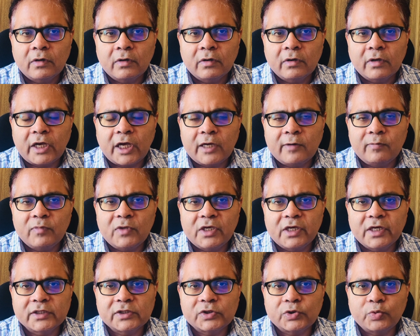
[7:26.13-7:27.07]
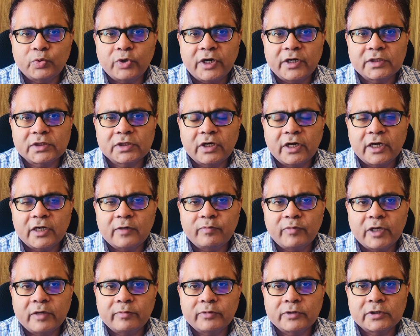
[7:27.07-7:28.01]
can BA students write
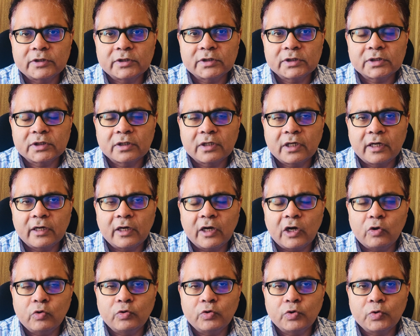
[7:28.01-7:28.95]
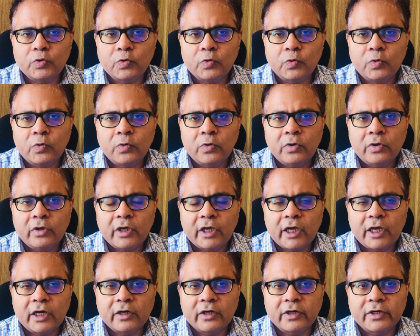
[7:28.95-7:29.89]
papers and how to
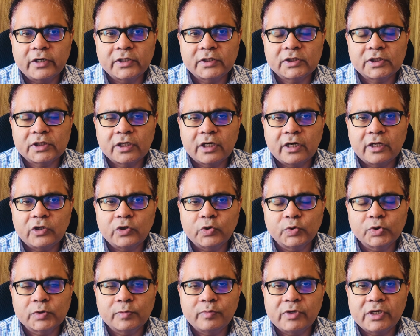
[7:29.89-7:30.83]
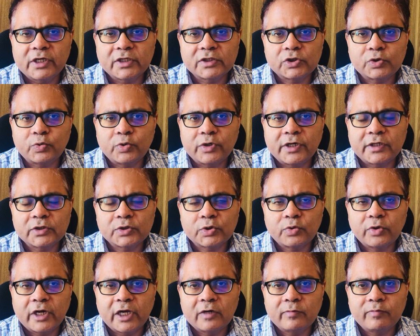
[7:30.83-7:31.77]
encourage and use BA students to
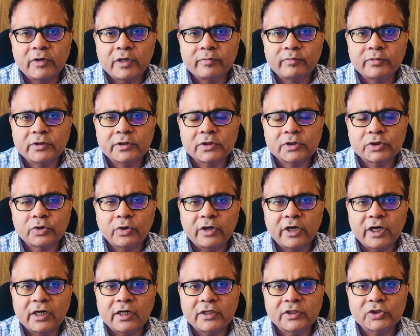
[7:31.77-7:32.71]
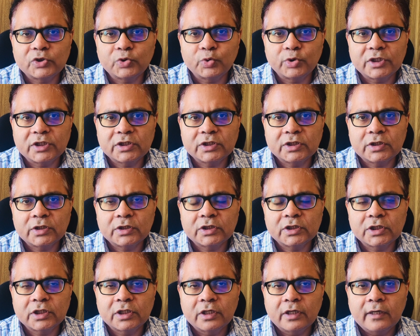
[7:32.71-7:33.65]
write papers or at least do research.
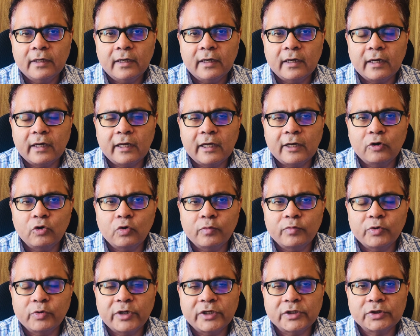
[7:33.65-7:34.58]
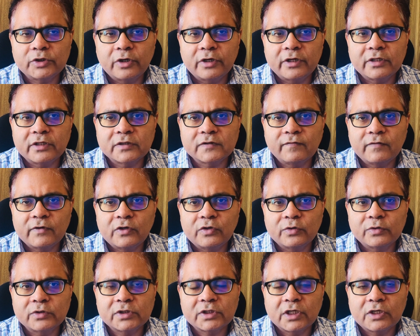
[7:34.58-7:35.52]
And I hope you enjoyed this
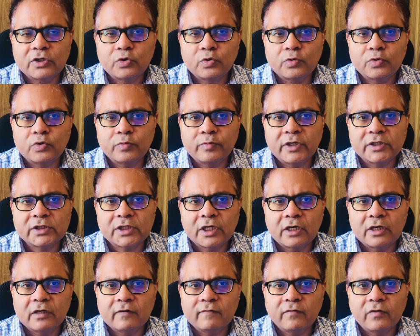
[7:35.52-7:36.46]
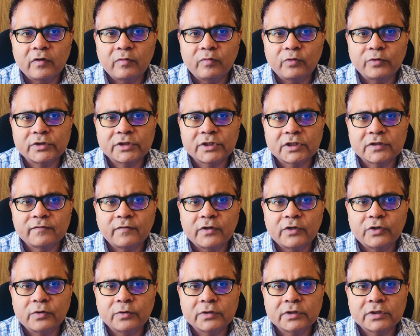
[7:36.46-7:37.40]
video. Stay tuned to my channel for more such
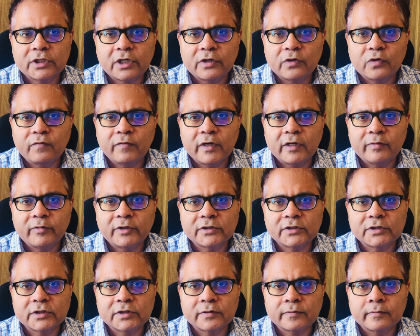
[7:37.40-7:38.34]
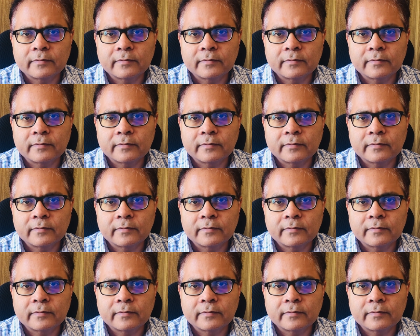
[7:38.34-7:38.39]
videos. Thank you very much.